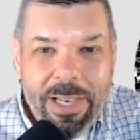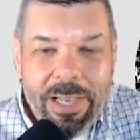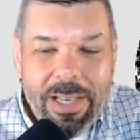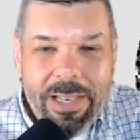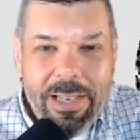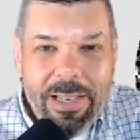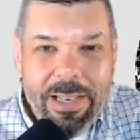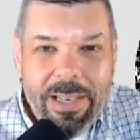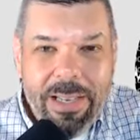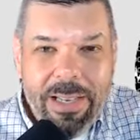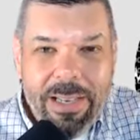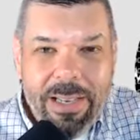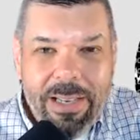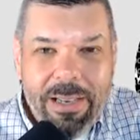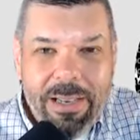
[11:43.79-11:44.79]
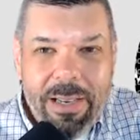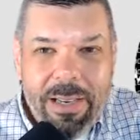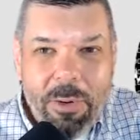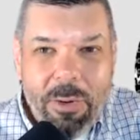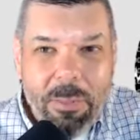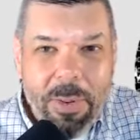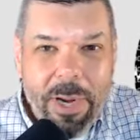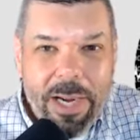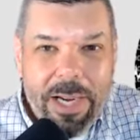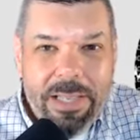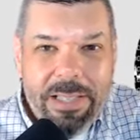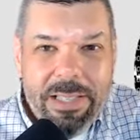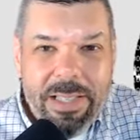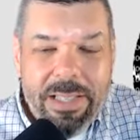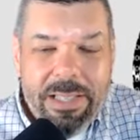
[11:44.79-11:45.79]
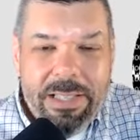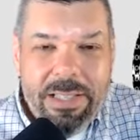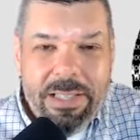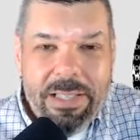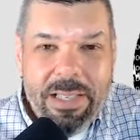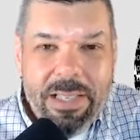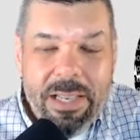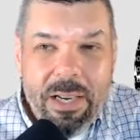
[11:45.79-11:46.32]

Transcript: In your mind, is this